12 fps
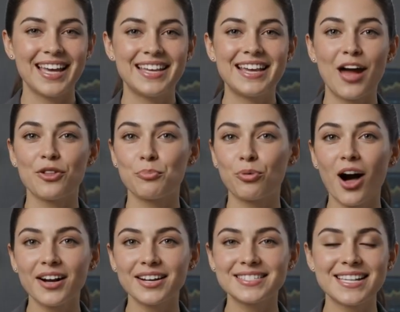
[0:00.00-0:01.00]
Now, the
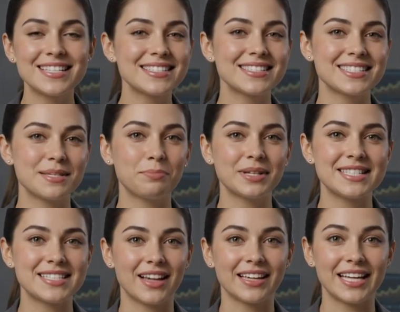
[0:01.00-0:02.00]
product isn't simply
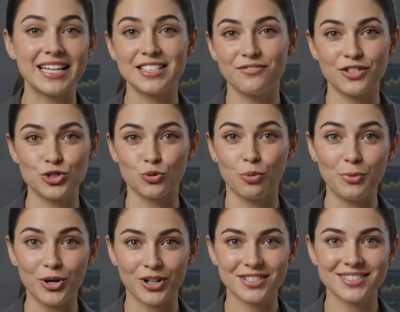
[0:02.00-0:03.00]
selling individual
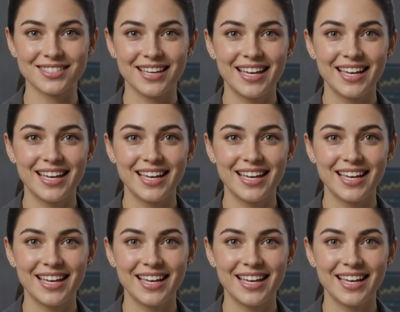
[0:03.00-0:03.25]
books.